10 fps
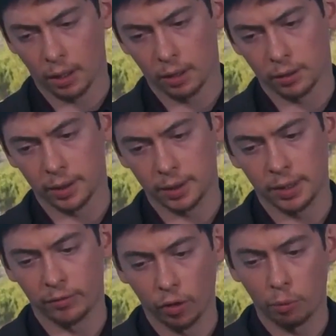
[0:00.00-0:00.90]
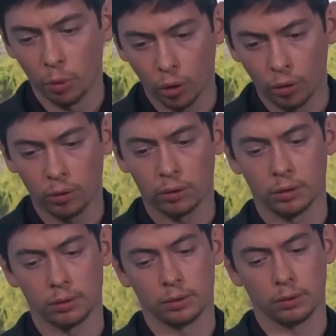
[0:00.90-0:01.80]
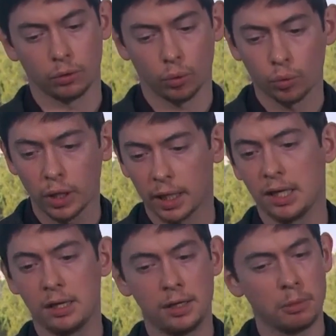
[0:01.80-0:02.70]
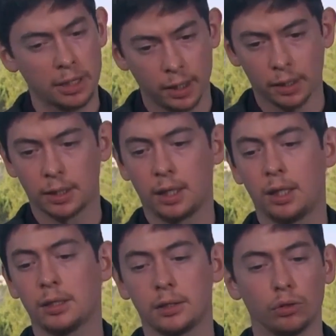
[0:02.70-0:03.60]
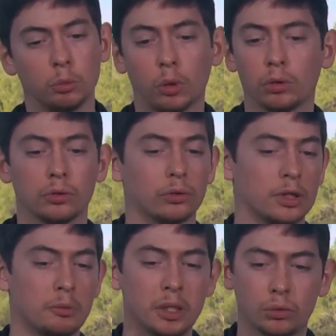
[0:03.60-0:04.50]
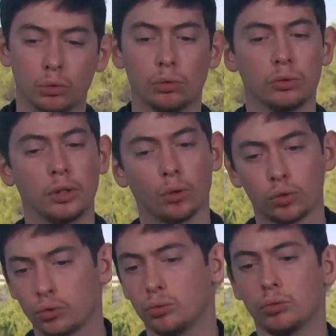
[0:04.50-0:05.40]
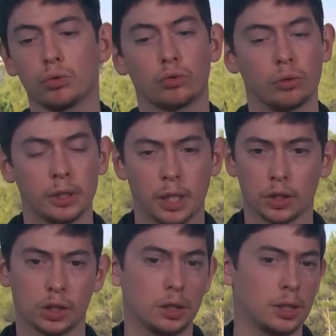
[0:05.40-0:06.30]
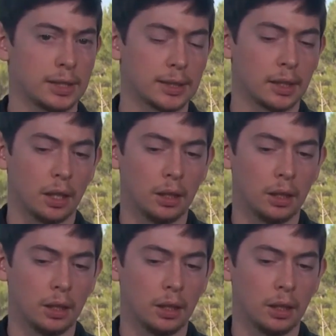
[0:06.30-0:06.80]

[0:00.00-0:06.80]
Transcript: that need metals, resources, energy, etc. And from that perspective, digital technologies are